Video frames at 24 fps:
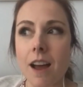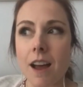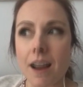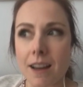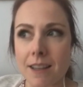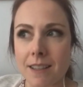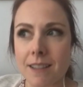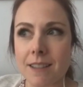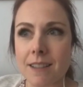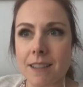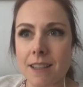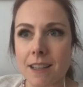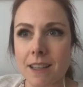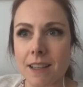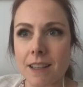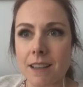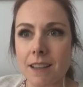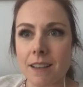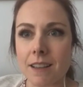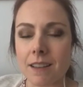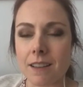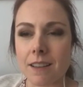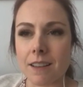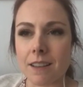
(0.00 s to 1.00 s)
I
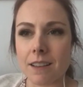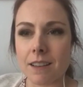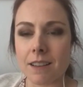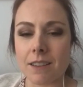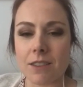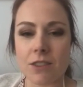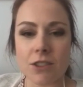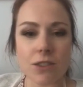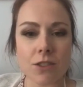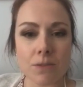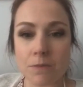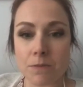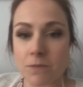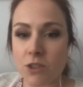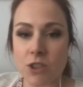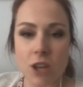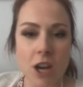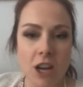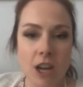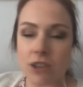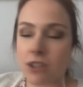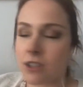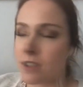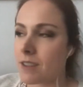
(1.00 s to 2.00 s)
see
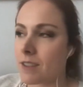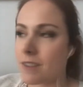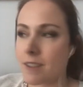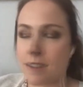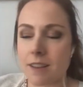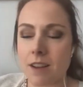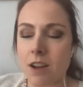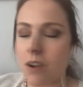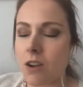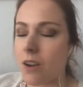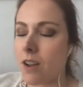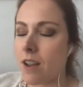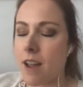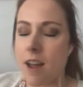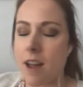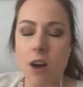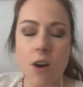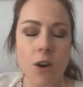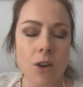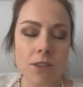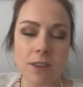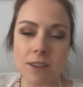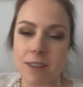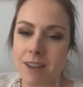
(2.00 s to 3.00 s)
changes
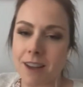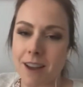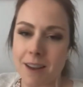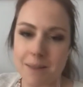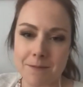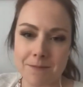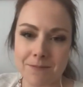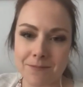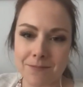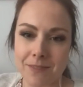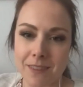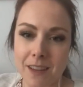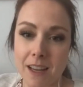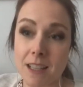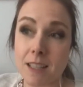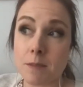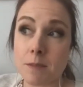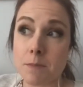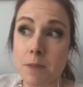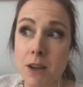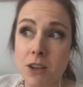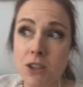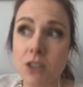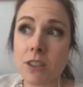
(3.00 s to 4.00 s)
all the time,
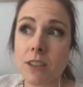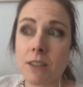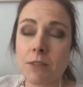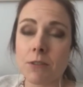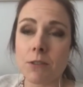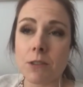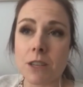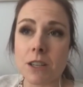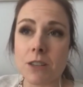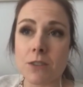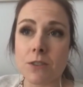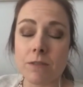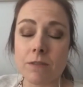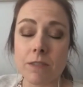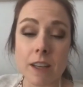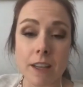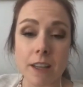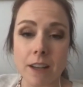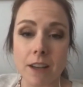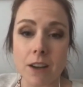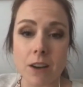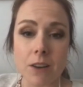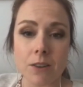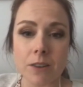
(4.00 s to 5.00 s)
especially if we use
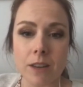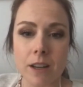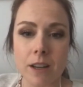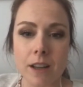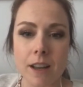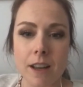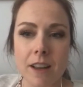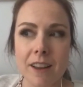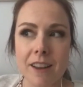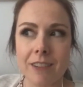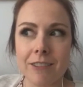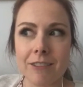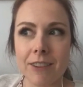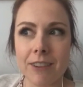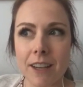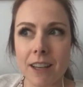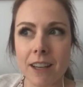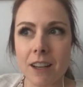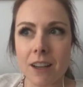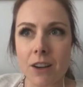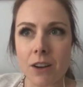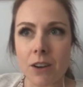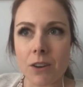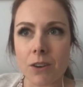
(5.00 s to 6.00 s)
video.
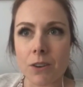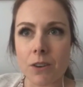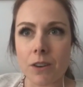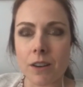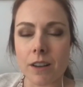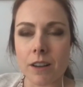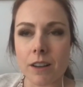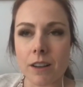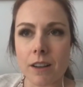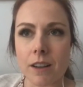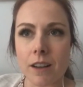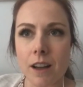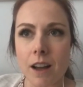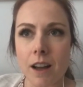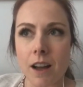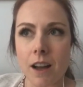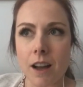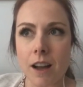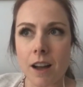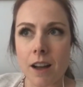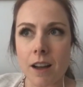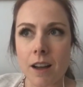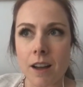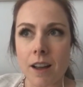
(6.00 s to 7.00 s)
Video
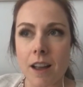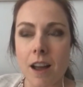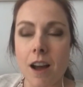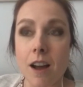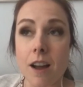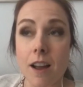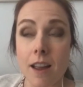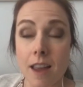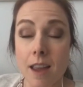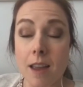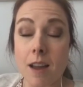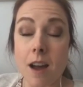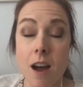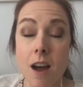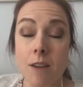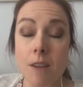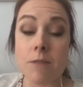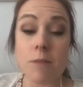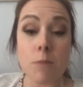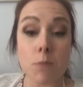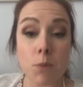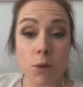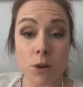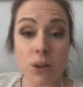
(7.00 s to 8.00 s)
uh, of
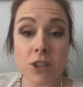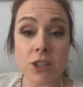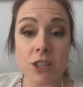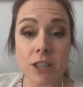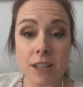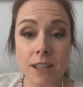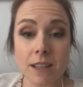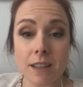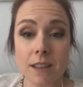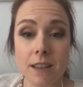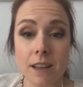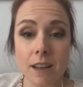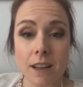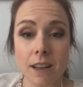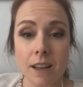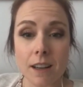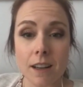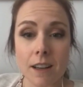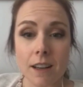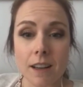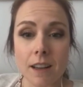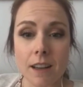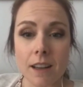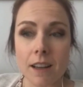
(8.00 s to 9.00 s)
abortion
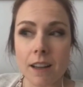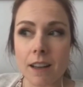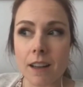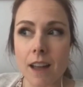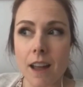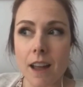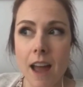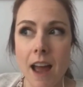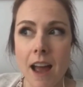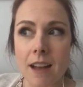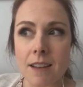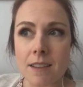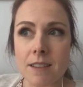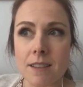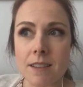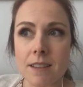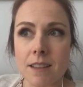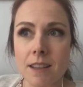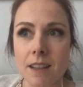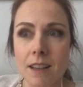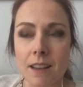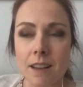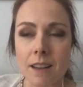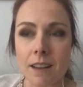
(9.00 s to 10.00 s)
has
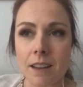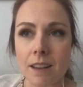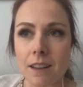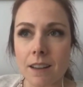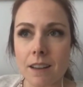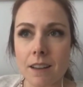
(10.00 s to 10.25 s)
the